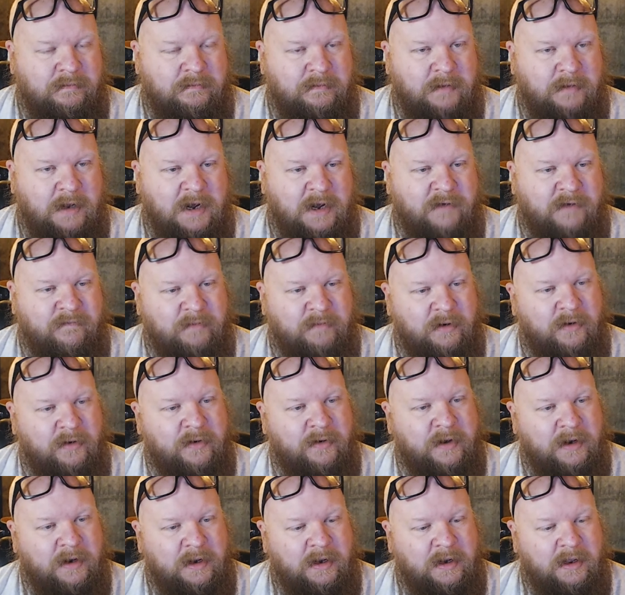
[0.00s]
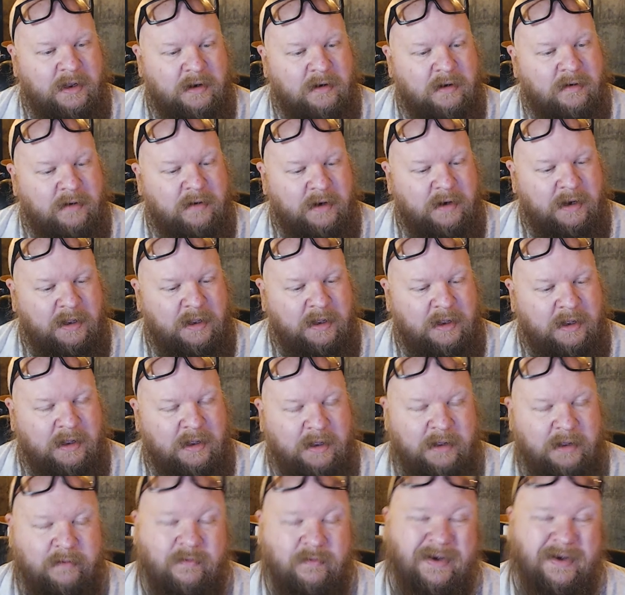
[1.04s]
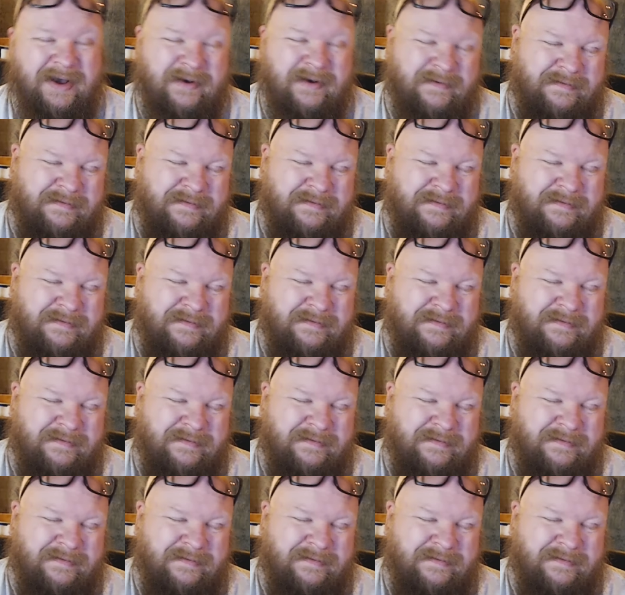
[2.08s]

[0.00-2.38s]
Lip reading: I've broken it in already. Well,